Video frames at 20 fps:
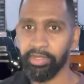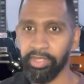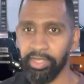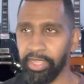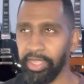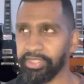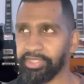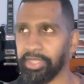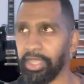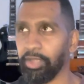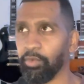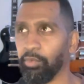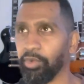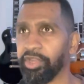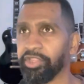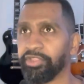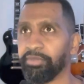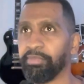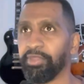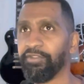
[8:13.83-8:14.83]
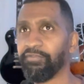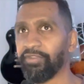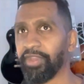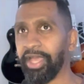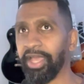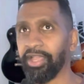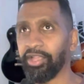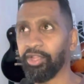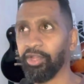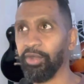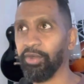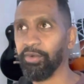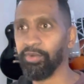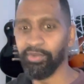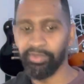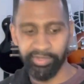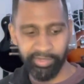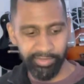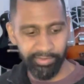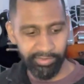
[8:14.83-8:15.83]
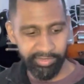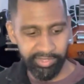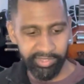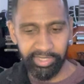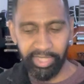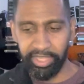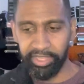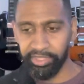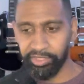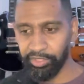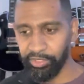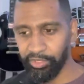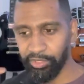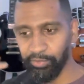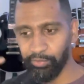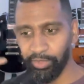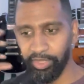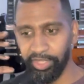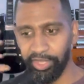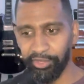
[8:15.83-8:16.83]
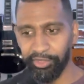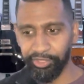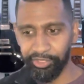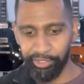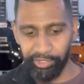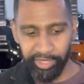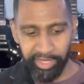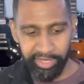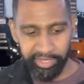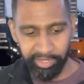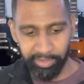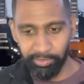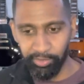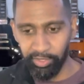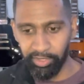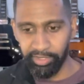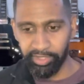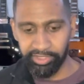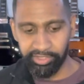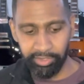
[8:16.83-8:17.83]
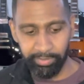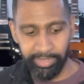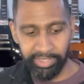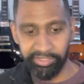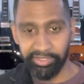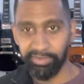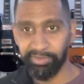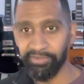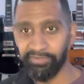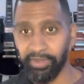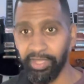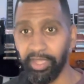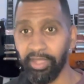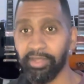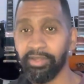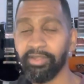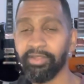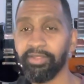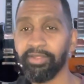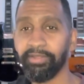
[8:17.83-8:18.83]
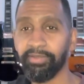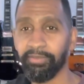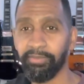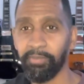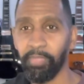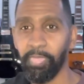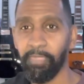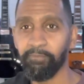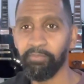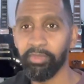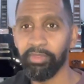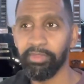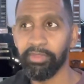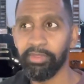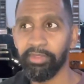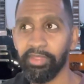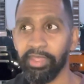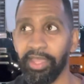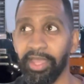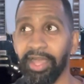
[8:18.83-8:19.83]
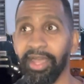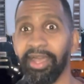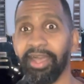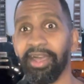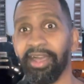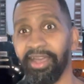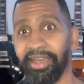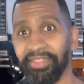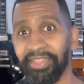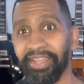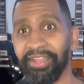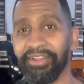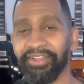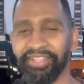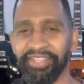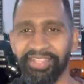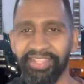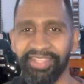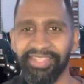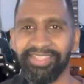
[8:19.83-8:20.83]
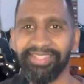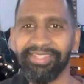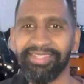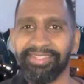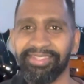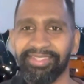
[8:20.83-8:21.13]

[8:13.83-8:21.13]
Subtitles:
It's like, where'd the B flat go? You know, it's like you don't really hear it in your head anymore. Let's go back to the B flat. Ah, there it is.